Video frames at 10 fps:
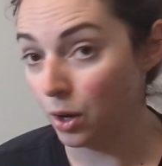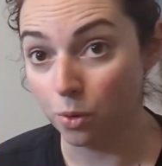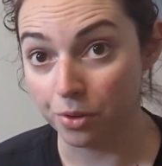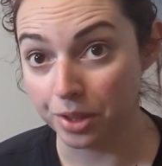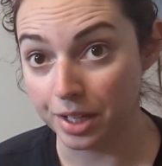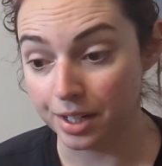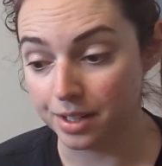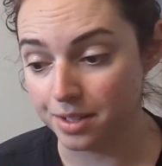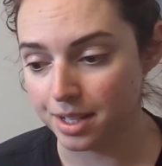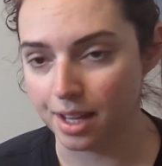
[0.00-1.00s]
over the
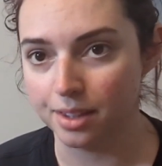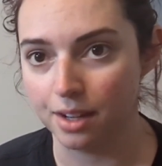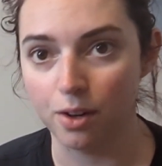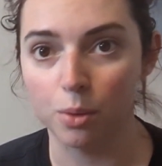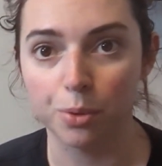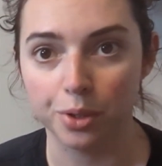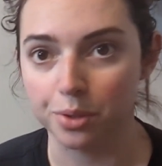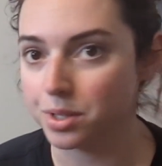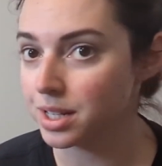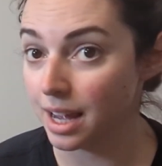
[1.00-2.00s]
years, and they've all produced